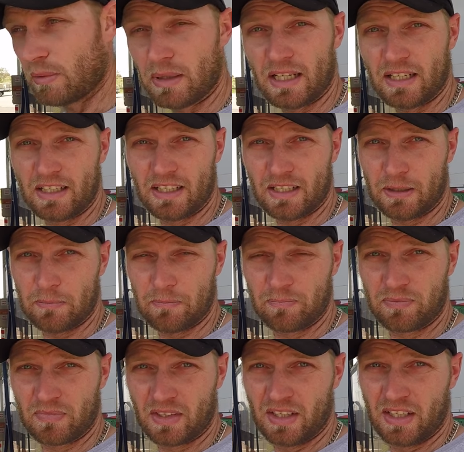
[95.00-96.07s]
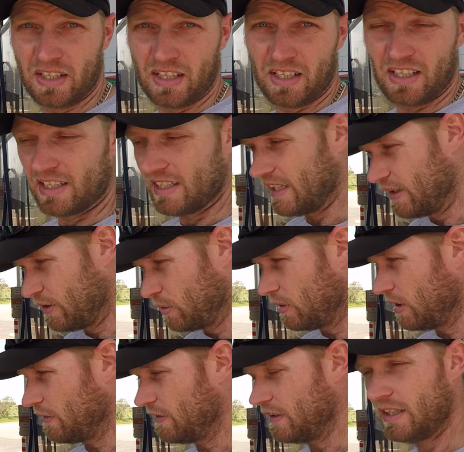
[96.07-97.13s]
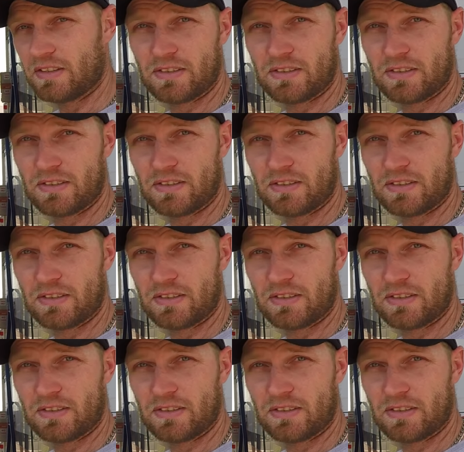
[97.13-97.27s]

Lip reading: the mud here, get it all off here,